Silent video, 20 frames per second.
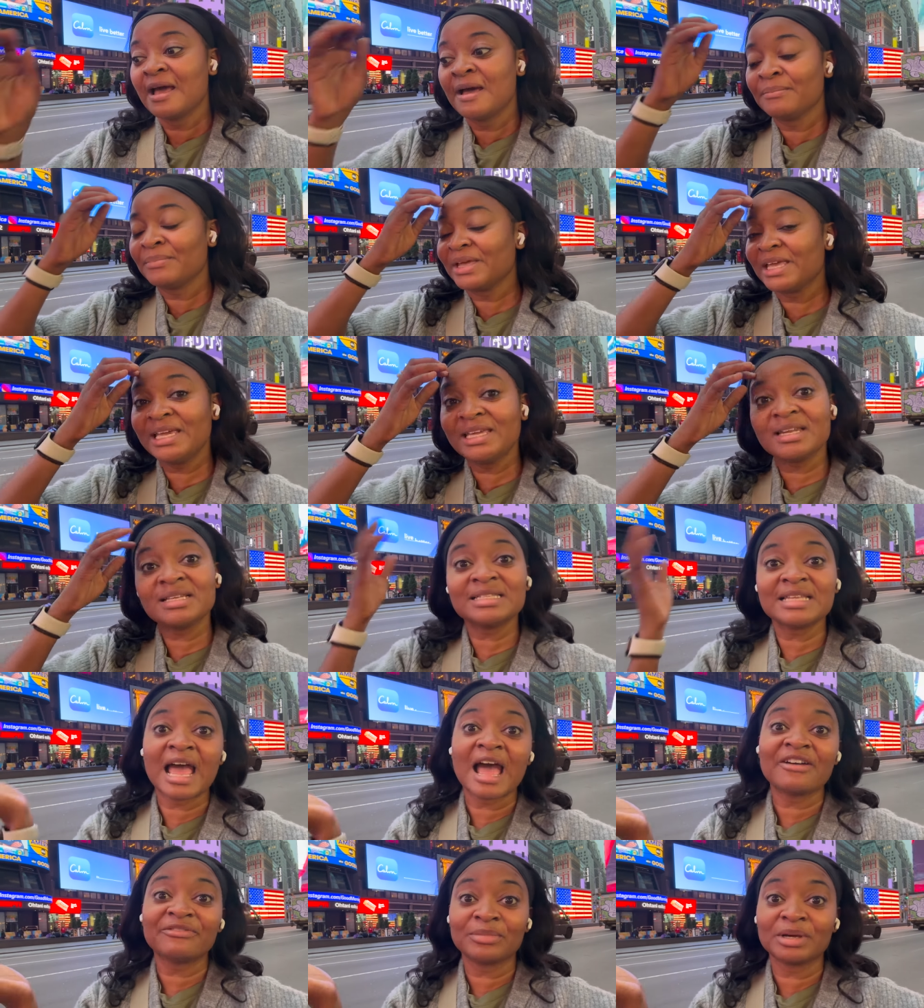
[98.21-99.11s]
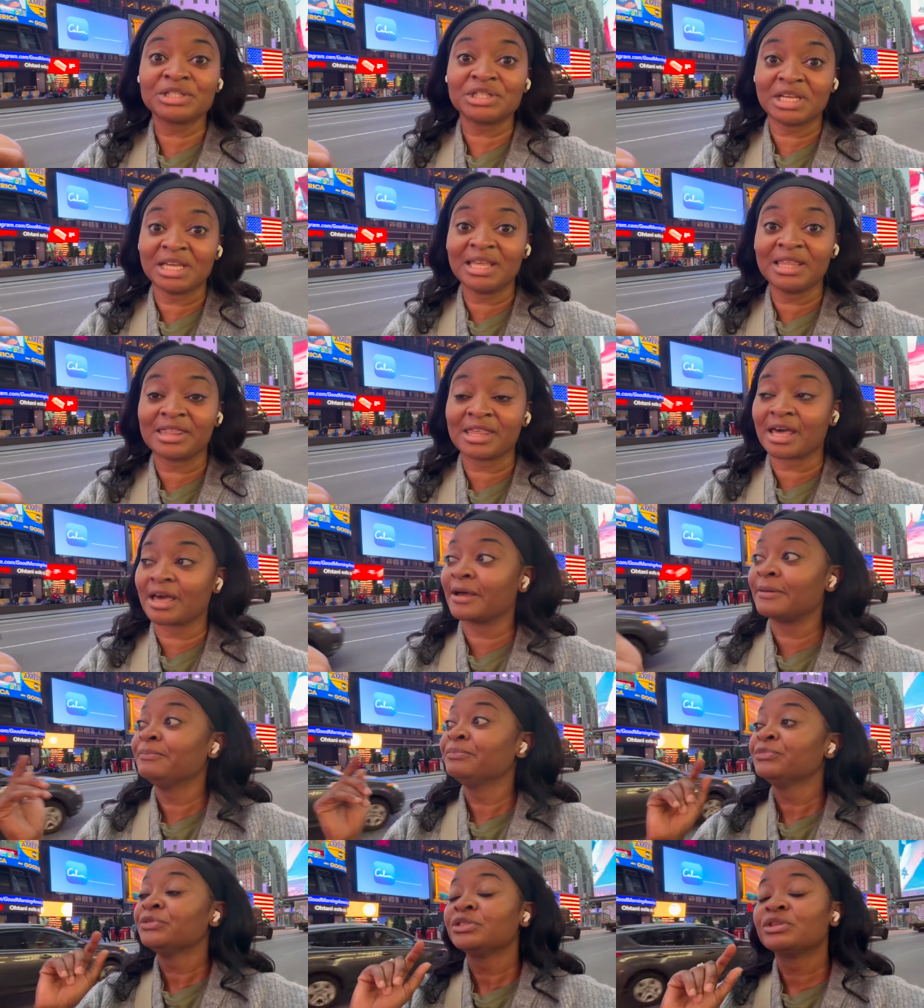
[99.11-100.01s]
but he doesn't have much
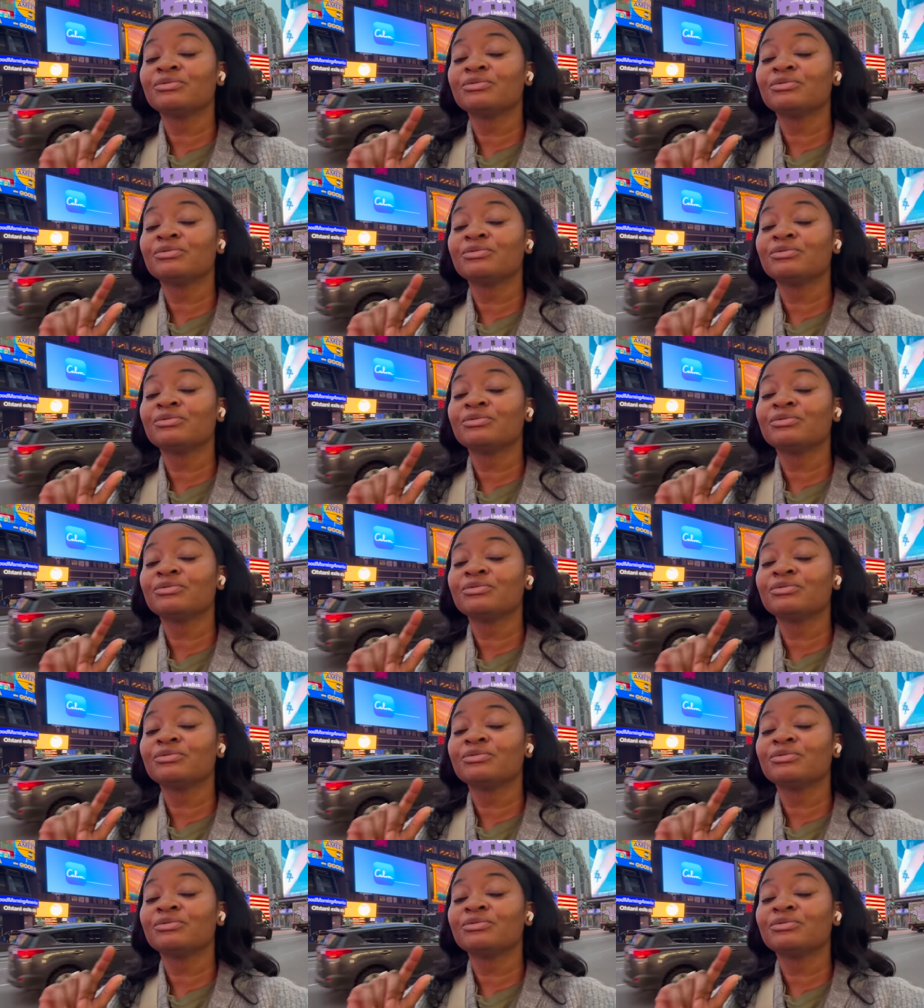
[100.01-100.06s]
either.